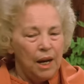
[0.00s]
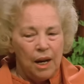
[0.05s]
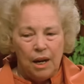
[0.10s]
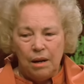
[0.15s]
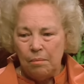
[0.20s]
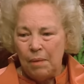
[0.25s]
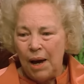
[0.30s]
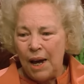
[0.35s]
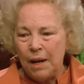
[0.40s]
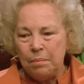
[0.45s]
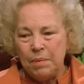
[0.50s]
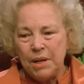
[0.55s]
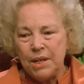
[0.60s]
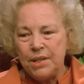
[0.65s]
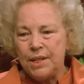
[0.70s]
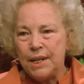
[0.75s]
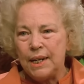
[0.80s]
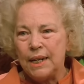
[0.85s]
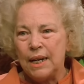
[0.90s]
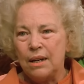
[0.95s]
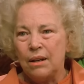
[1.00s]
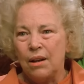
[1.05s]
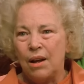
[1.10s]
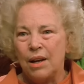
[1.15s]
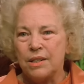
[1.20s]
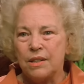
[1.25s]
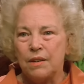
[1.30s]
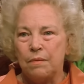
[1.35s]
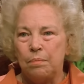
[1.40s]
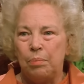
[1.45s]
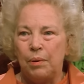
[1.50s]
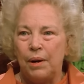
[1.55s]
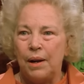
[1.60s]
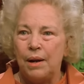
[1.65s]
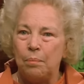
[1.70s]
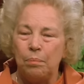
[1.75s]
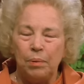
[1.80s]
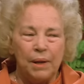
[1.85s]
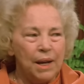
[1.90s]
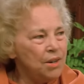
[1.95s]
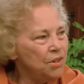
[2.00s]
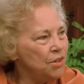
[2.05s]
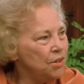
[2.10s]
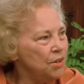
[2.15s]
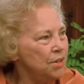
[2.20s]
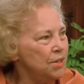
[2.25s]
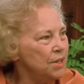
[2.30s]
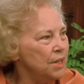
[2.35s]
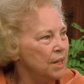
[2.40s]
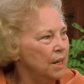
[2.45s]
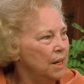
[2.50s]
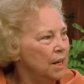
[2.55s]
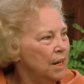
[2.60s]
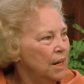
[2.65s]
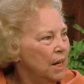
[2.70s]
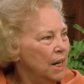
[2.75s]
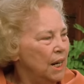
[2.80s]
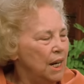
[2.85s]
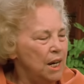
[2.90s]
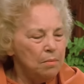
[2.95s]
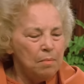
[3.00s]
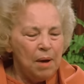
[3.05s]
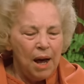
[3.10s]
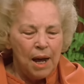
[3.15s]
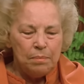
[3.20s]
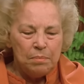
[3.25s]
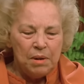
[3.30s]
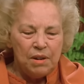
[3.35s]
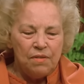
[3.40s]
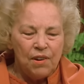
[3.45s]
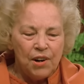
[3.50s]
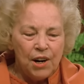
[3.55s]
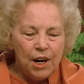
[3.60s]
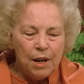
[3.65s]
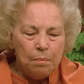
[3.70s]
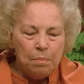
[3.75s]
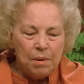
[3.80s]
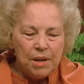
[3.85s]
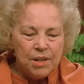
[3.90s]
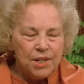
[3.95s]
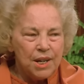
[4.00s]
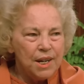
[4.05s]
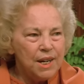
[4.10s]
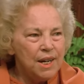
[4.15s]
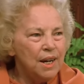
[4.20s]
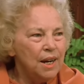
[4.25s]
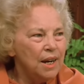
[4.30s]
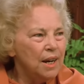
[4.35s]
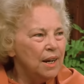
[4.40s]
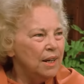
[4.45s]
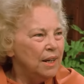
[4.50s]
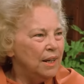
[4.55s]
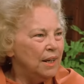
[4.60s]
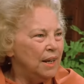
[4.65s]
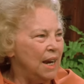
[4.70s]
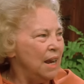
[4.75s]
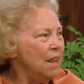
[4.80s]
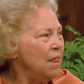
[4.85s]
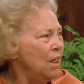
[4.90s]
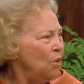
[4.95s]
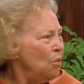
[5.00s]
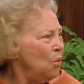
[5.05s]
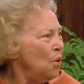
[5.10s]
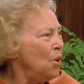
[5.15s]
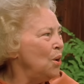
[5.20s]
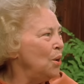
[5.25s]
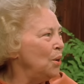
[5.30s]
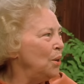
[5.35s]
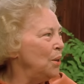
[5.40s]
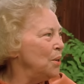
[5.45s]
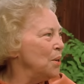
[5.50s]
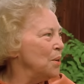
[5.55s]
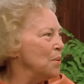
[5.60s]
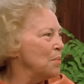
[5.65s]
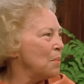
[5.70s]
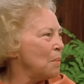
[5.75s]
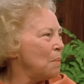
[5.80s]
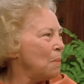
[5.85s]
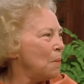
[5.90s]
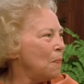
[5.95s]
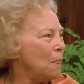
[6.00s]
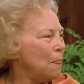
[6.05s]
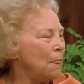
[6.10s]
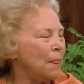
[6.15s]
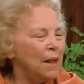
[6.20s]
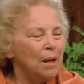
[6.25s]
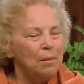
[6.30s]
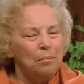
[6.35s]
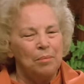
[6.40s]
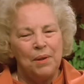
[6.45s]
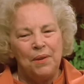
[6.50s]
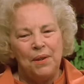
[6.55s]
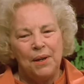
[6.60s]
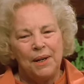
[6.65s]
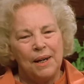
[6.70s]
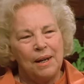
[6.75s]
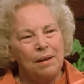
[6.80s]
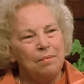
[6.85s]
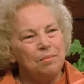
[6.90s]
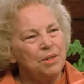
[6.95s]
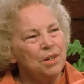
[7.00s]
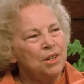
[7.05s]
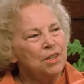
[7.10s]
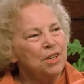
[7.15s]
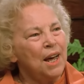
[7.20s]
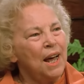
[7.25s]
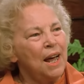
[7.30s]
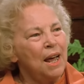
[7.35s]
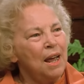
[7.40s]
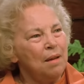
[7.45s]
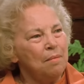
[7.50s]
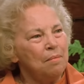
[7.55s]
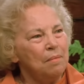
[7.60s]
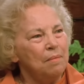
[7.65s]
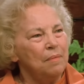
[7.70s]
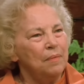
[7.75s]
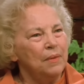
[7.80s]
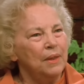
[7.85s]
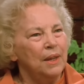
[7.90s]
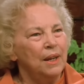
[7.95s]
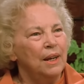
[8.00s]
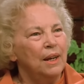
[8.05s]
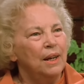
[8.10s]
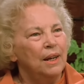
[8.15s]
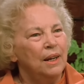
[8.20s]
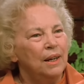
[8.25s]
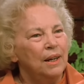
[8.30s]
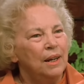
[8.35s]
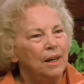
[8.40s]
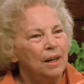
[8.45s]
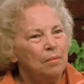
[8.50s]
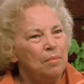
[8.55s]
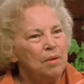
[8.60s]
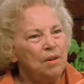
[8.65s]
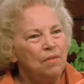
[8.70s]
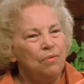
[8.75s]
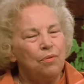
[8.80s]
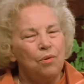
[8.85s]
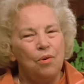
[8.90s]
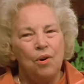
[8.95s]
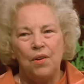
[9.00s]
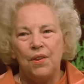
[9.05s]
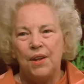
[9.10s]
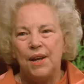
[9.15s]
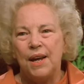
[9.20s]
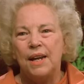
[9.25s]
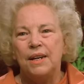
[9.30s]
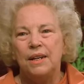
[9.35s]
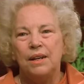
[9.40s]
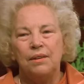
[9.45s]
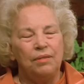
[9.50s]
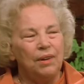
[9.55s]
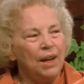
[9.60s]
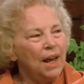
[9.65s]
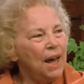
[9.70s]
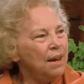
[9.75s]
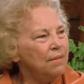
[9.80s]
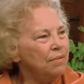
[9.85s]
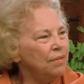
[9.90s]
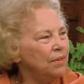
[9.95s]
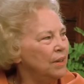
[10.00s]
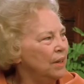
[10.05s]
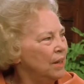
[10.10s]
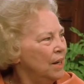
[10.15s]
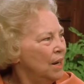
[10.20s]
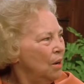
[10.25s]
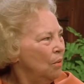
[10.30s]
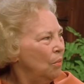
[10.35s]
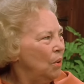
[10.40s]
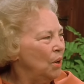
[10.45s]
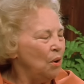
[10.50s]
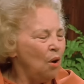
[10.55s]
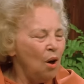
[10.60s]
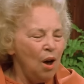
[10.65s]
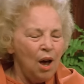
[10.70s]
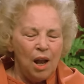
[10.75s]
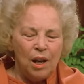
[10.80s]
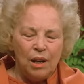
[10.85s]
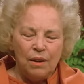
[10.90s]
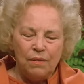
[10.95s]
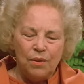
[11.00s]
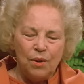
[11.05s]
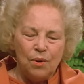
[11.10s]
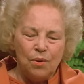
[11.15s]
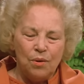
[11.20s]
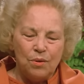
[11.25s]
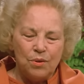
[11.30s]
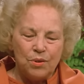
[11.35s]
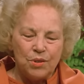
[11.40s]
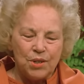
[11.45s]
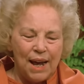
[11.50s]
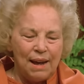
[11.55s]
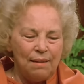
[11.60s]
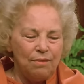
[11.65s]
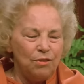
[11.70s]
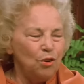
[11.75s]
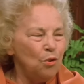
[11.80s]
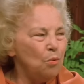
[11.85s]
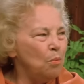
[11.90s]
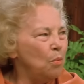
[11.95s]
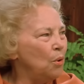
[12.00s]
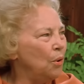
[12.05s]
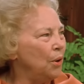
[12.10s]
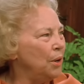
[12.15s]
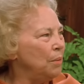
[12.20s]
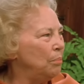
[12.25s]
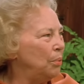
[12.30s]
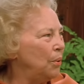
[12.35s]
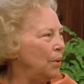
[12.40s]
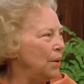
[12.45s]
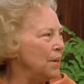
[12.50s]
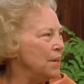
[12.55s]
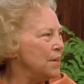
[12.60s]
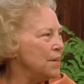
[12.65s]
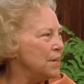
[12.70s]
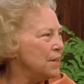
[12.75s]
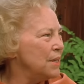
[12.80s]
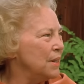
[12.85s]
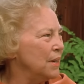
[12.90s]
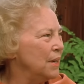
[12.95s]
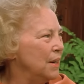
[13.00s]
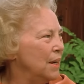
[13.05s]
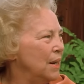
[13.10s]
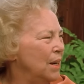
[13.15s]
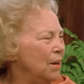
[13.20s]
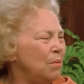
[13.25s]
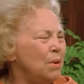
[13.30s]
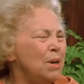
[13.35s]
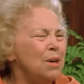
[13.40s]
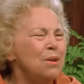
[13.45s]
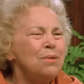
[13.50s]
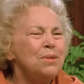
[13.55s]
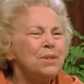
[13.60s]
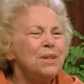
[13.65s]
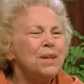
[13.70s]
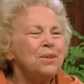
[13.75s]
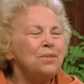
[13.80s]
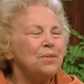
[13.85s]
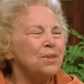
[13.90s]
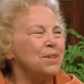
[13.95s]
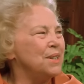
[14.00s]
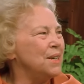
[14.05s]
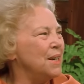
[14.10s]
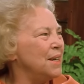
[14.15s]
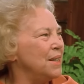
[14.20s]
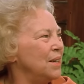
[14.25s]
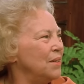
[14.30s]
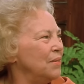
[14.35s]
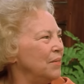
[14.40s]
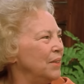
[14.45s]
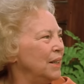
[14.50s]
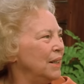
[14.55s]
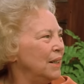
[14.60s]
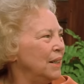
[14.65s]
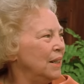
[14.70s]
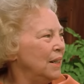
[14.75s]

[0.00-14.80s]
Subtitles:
He might be seeking lots of pleasures, and he might be very busy in the world, but there comes a time before the end of life when all of those have no more importance. We lose interest in them.